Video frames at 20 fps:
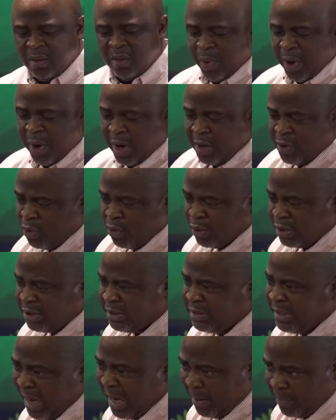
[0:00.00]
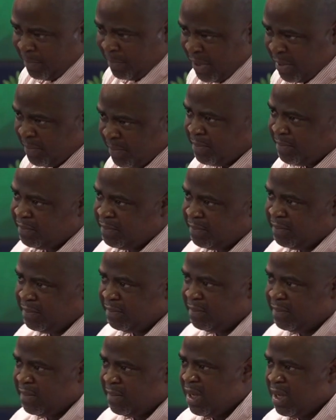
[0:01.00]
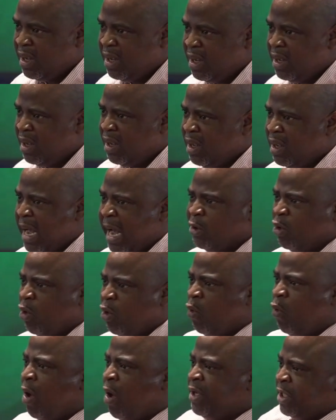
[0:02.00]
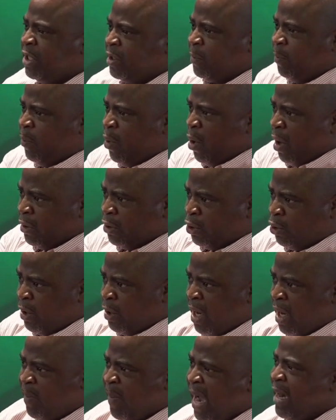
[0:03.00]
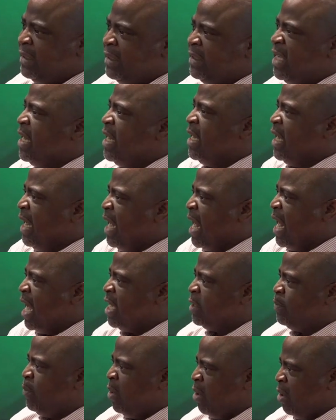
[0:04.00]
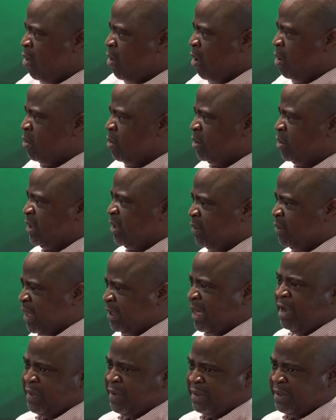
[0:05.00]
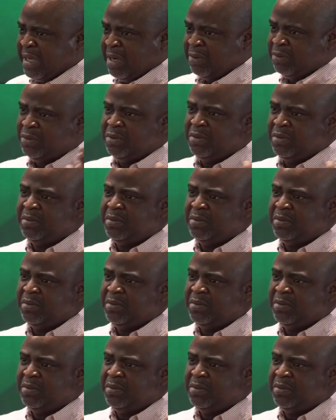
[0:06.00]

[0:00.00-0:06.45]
but you stab him and you watch his blood drain. By the time the last blood comes out, his life is out.